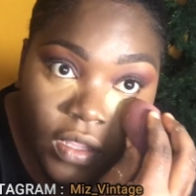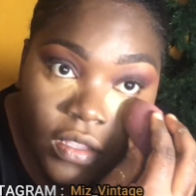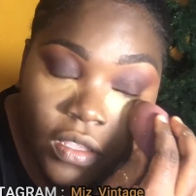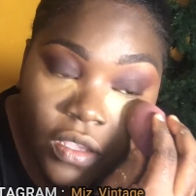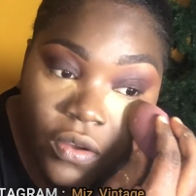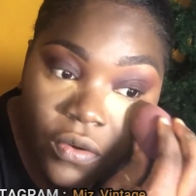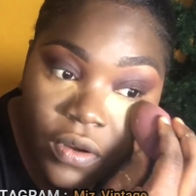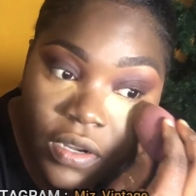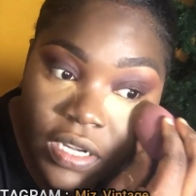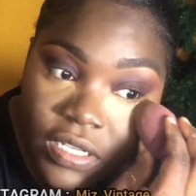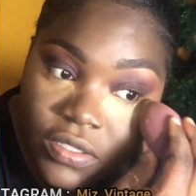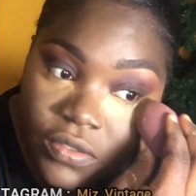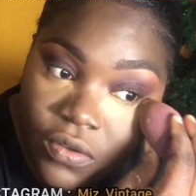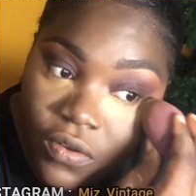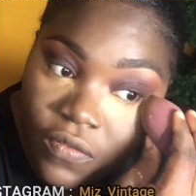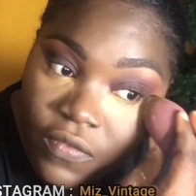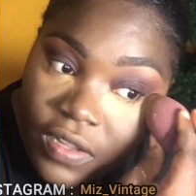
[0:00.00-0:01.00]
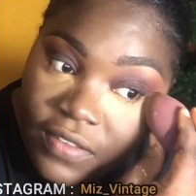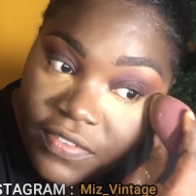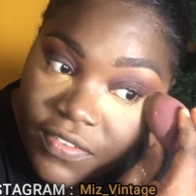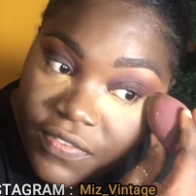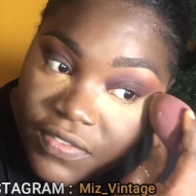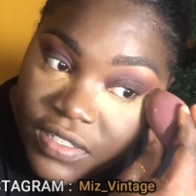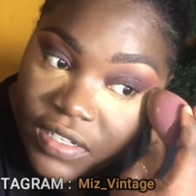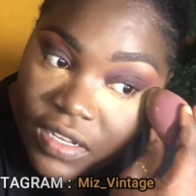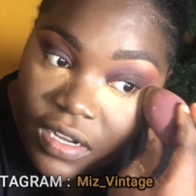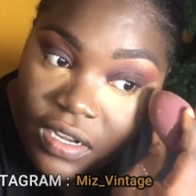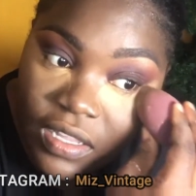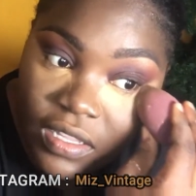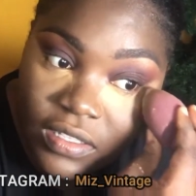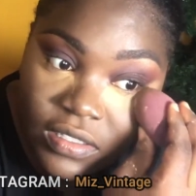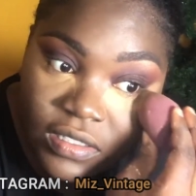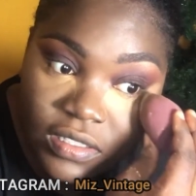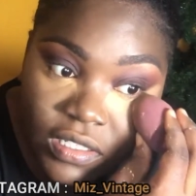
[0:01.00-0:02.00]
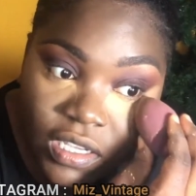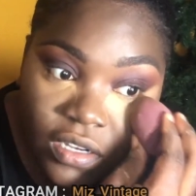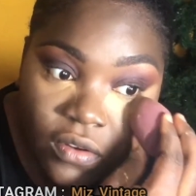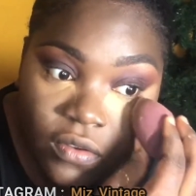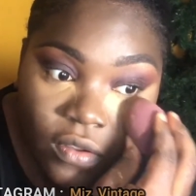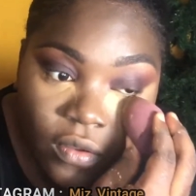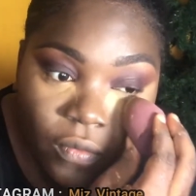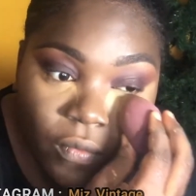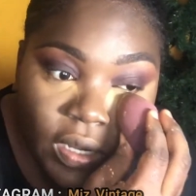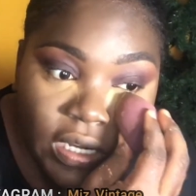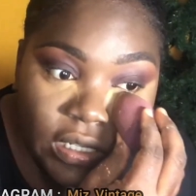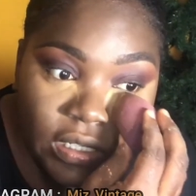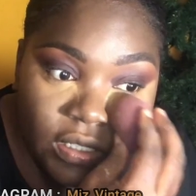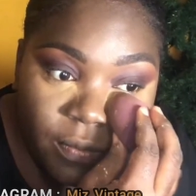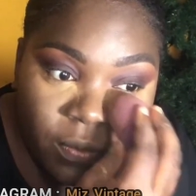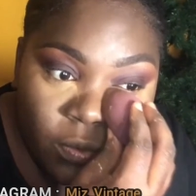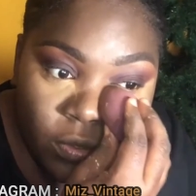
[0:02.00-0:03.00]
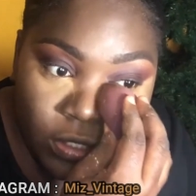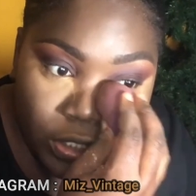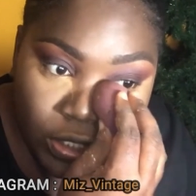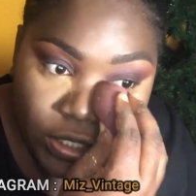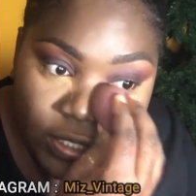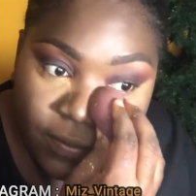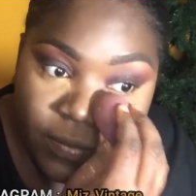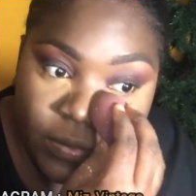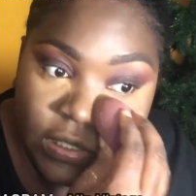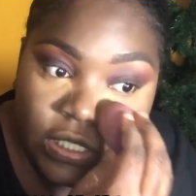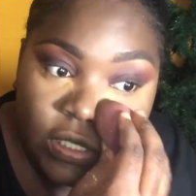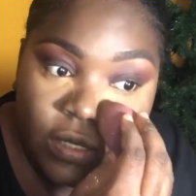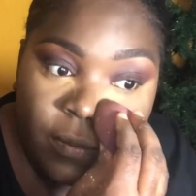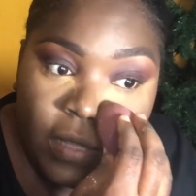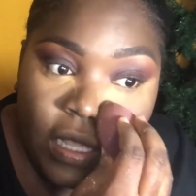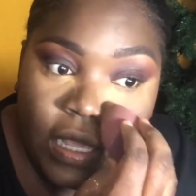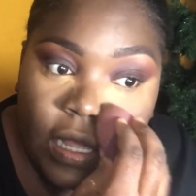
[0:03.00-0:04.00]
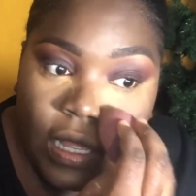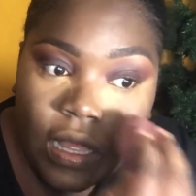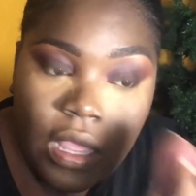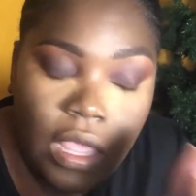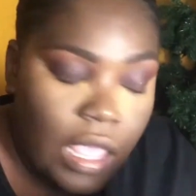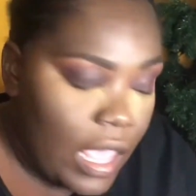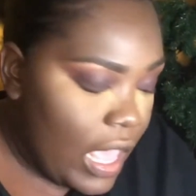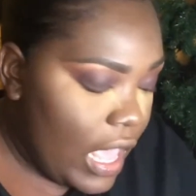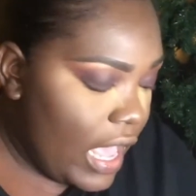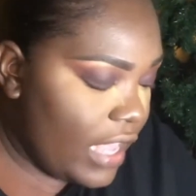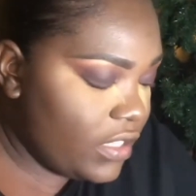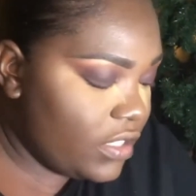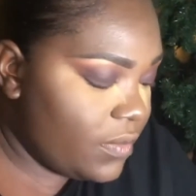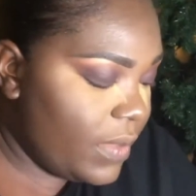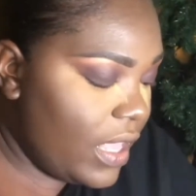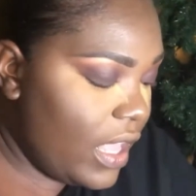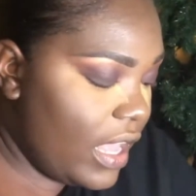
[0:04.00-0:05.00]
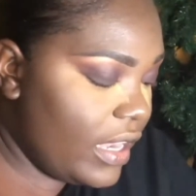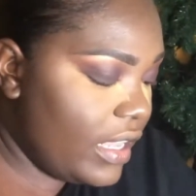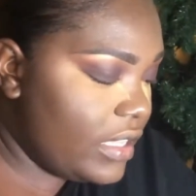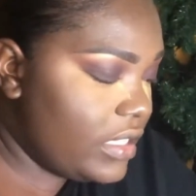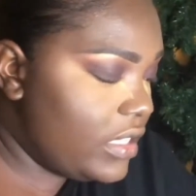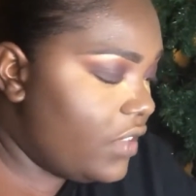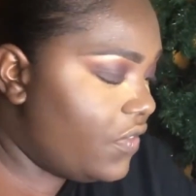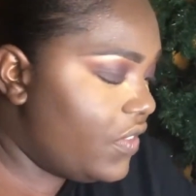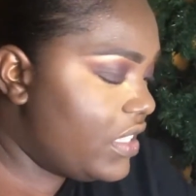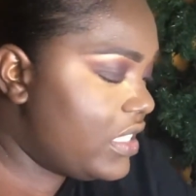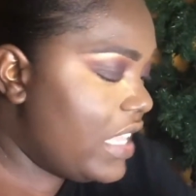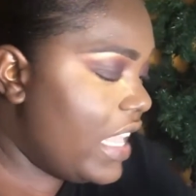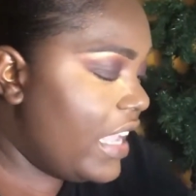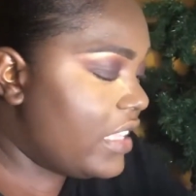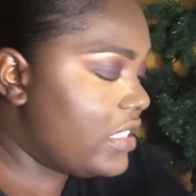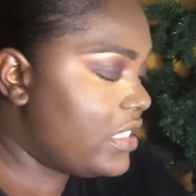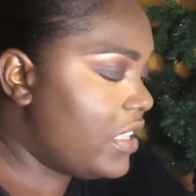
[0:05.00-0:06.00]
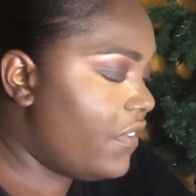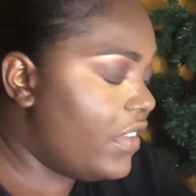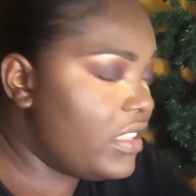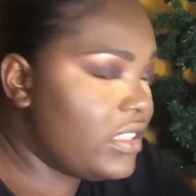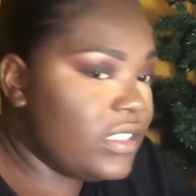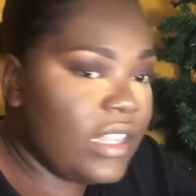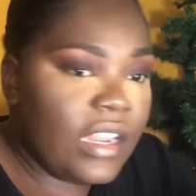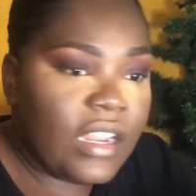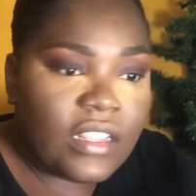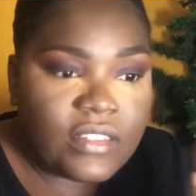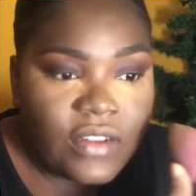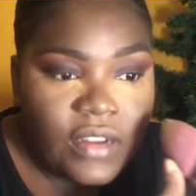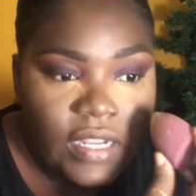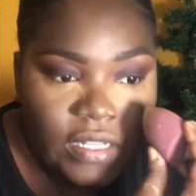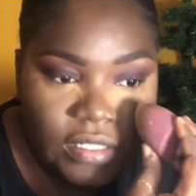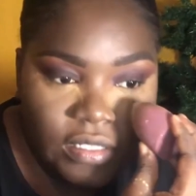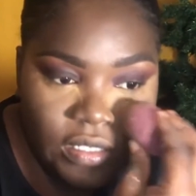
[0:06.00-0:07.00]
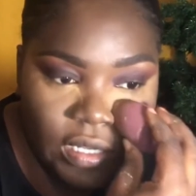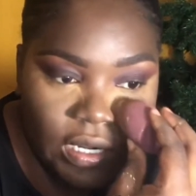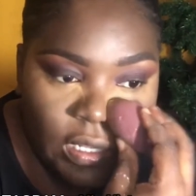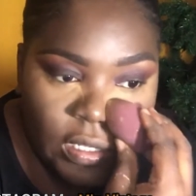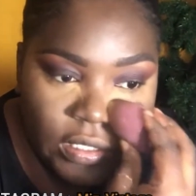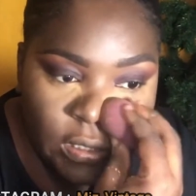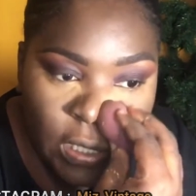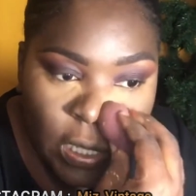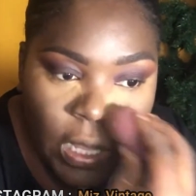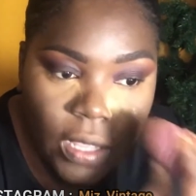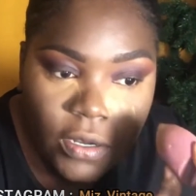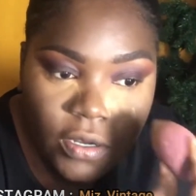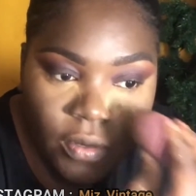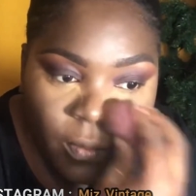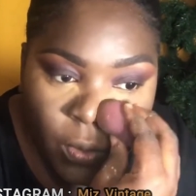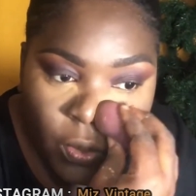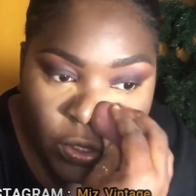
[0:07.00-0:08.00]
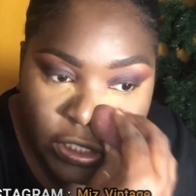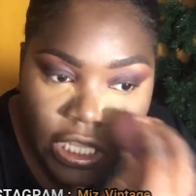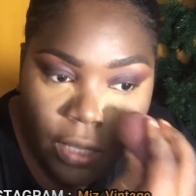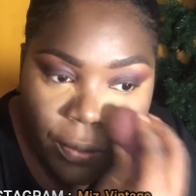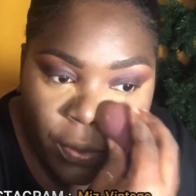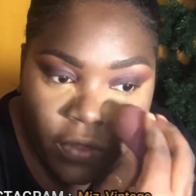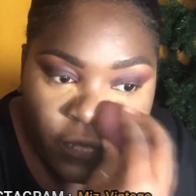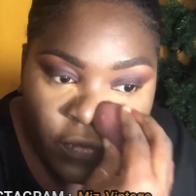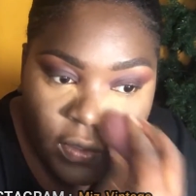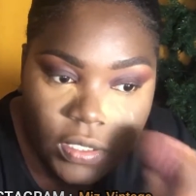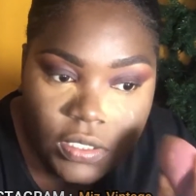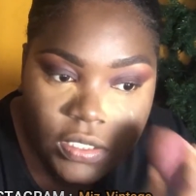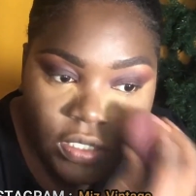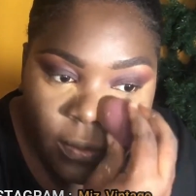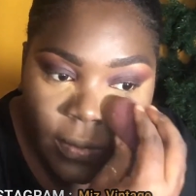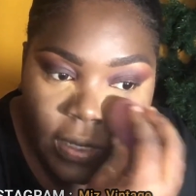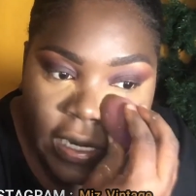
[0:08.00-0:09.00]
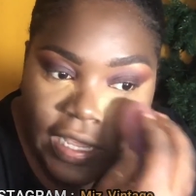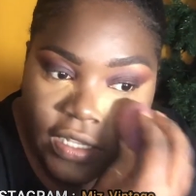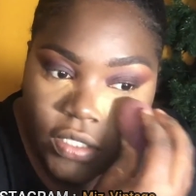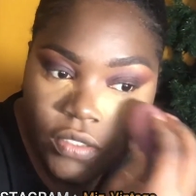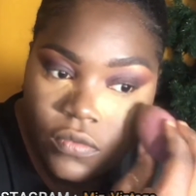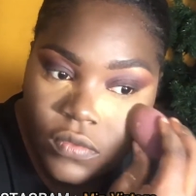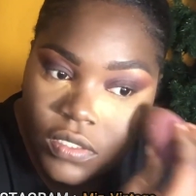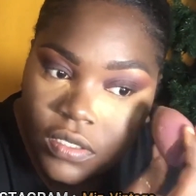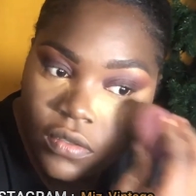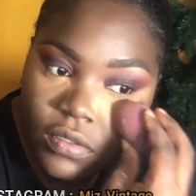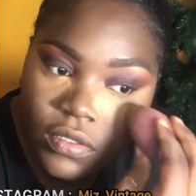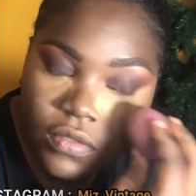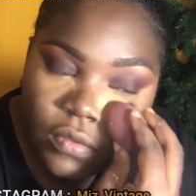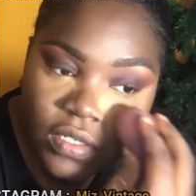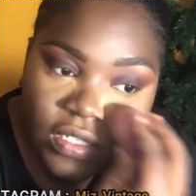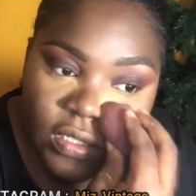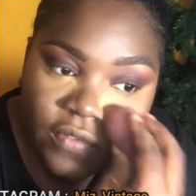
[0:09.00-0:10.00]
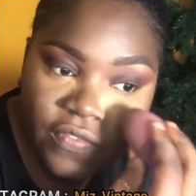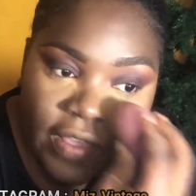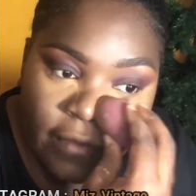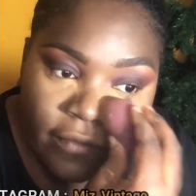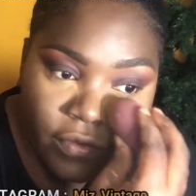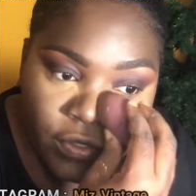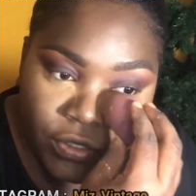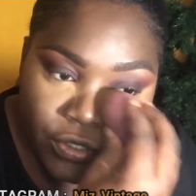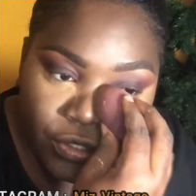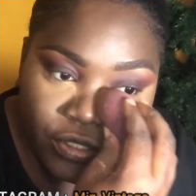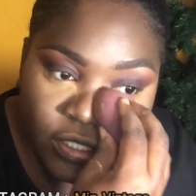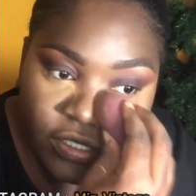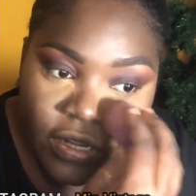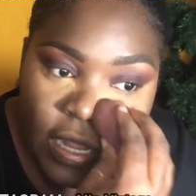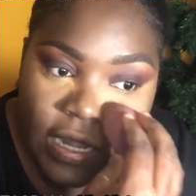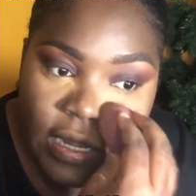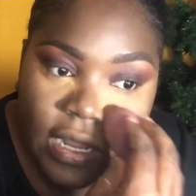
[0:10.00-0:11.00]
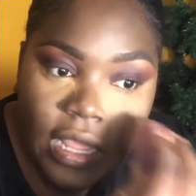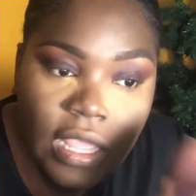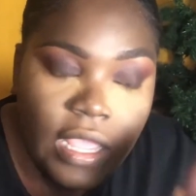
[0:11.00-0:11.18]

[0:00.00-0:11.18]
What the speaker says: your order is over $50, you know, when it's supposed to ship to Jamaica. And to be honest, if it's like $70 or $80, the most you pay for customer like $2,000, $2,500, $3,000,